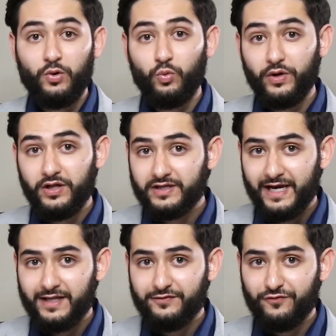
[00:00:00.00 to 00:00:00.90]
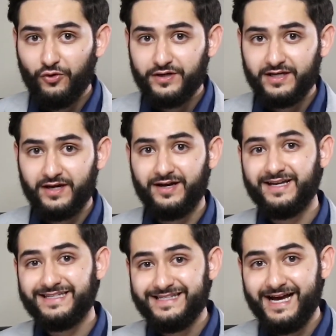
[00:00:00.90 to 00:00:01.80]
Will California
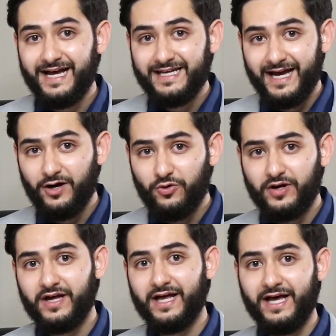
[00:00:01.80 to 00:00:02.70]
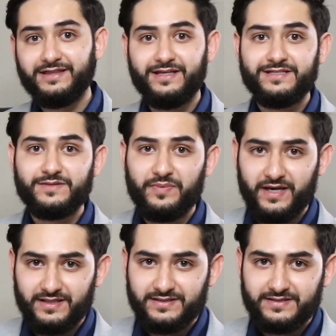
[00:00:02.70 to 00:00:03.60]
die out at this
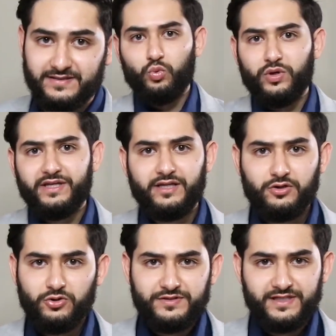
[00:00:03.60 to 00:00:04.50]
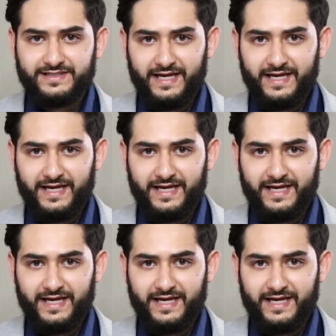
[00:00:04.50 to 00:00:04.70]
pace? Will it lose its